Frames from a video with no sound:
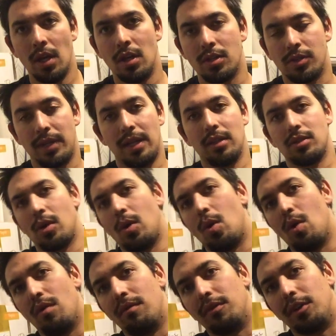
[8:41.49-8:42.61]
So now let's
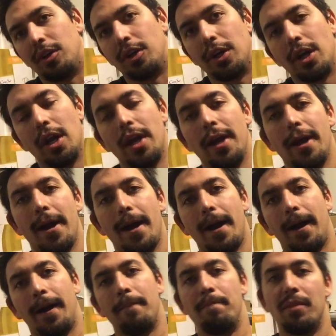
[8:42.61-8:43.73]
go over
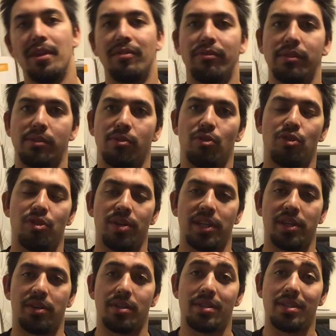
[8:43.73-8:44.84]
the difference between
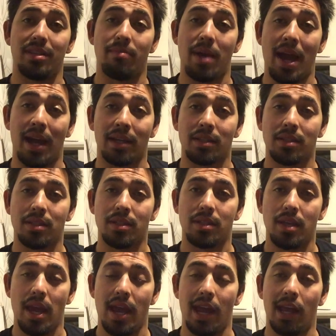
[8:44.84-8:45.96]
your C max
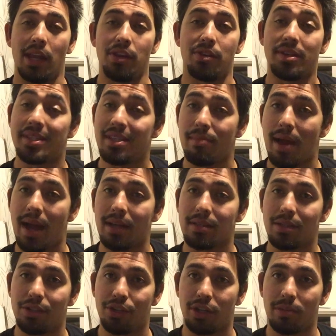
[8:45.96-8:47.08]
and your T max
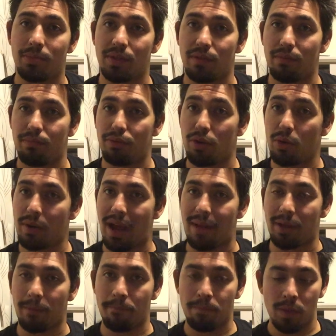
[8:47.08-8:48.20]
in terms of programming.